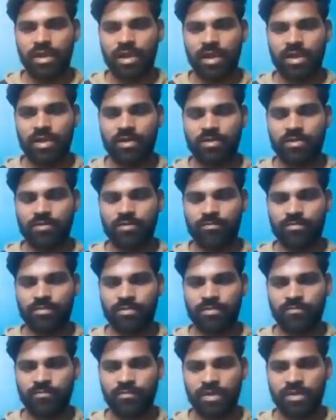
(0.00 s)
And
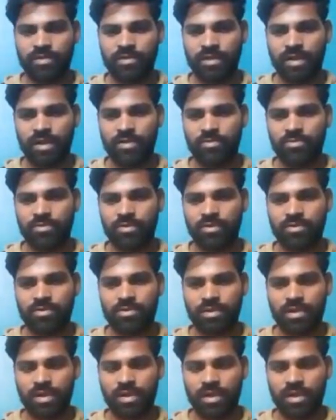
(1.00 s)
when electrons